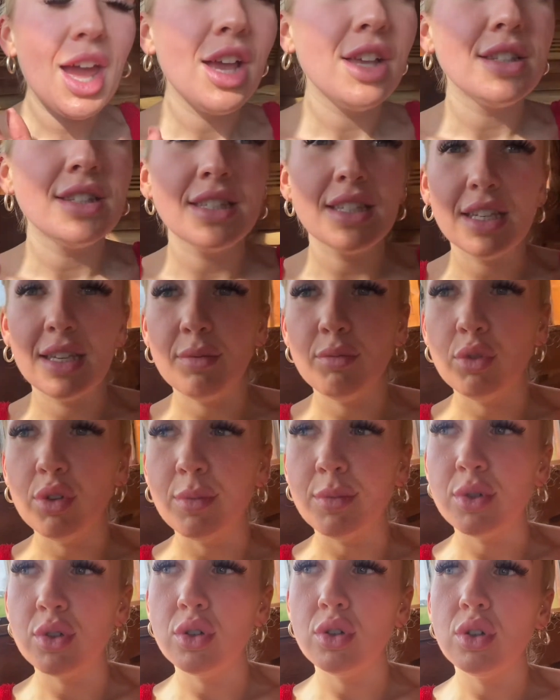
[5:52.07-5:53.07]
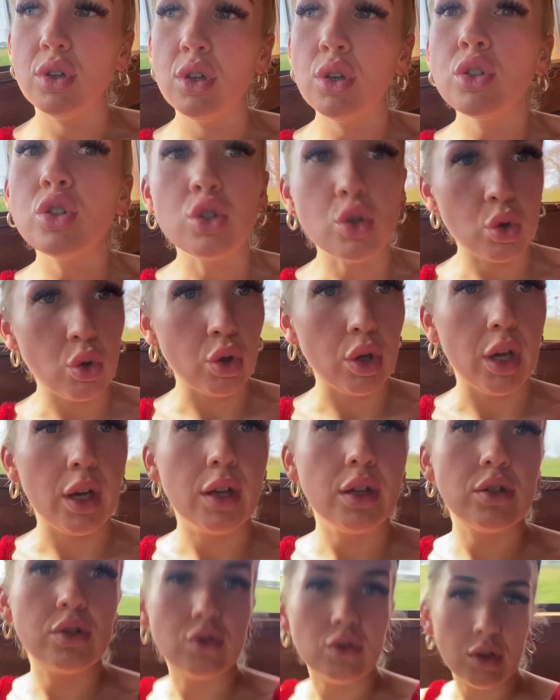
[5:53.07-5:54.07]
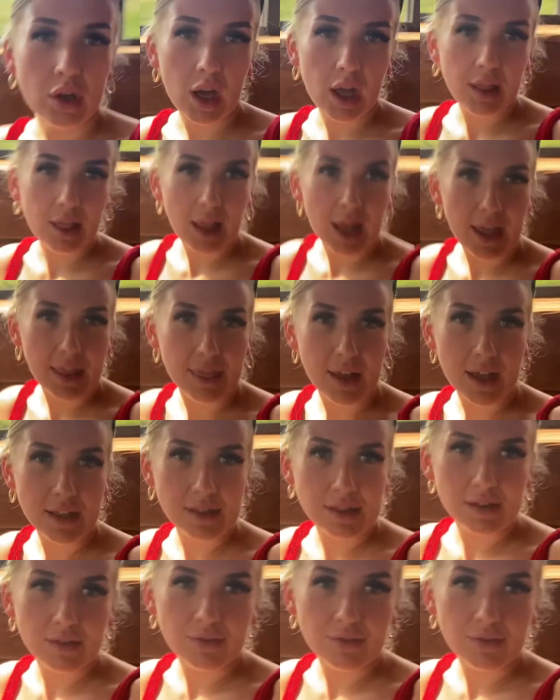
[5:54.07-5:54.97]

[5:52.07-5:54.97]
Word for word: Steam room, sauna, sauna, sauna, and like that's the